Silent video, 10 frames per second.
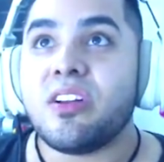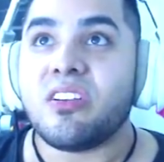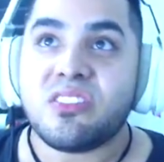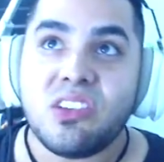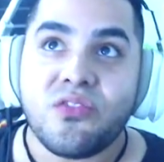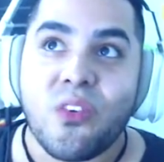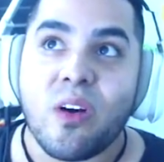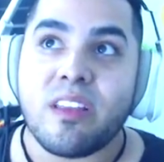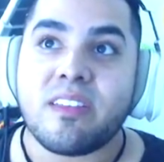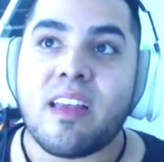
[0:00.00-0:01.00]
you know,
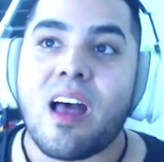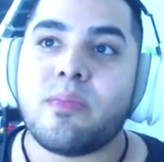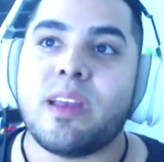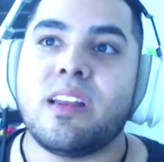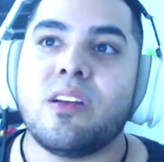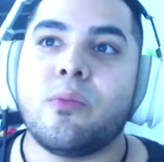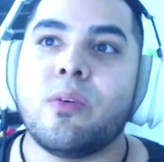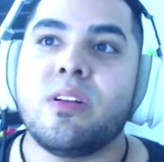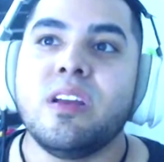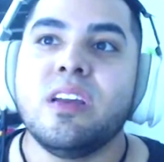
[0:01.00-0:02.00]
C4 on the top, then
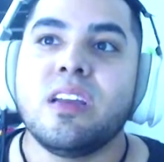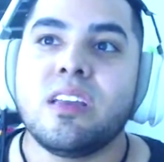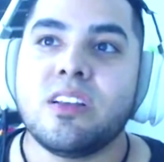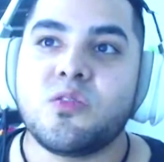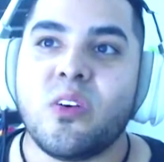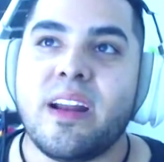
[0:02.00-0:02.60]
this